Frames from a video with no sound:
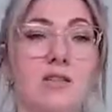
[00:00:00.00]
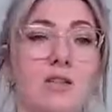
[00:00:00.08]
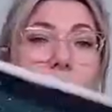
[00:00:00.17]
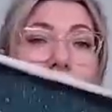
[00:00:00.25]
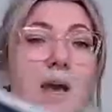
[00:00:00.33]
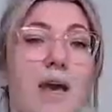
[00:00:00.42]
so
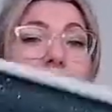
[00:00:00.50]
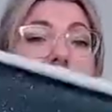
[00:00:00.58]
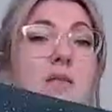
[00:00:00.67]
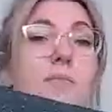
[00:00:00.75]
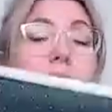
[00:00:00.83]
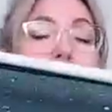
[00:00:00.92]
the panel
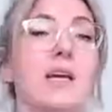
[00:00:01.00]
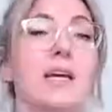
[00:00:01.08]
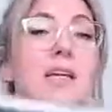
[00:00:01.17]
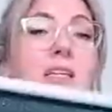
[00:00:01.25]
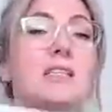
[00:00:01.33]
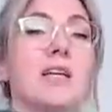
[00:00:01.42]
is about
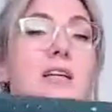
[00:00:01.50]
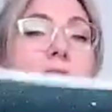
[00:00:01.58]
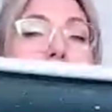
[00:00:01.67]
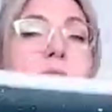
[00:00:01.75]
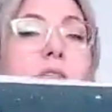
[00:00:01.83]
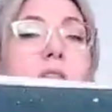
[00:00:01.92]
80
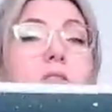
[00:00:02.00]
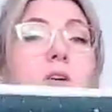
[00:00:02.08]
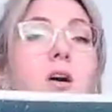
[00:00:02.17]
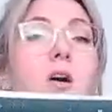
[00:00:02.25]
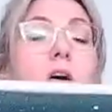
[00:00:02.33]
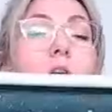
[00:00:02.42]
centimeters
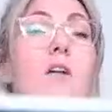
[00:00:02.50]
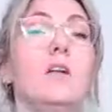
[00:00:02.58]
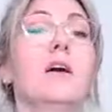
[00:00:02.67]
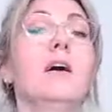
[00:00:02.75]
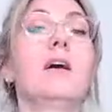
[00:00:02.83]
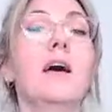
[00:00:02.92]

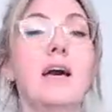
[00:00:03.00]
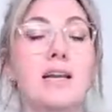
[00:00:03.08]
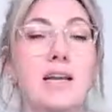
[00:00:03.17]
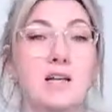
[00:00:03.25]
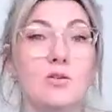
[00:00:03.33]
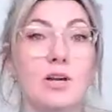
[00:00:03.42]
tall, and
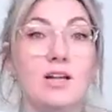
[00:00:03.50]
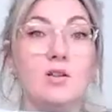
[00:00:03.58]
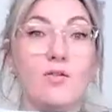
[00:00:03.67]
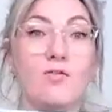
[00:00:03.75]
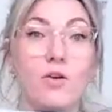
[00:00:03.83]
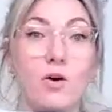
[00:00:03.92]
then you get
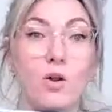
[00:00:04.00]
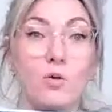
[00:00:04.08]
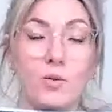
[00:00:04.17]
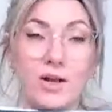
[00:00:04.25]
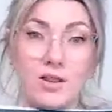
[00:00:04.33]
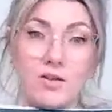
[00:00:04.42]
the full
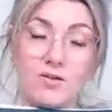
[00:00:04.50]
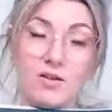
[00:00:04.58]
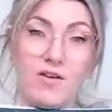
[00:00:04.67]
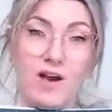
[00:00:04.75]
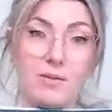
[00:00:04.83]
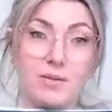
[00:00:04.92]
width of the
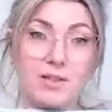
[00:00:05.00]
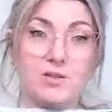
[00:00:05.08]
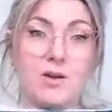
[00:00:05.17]
fabric.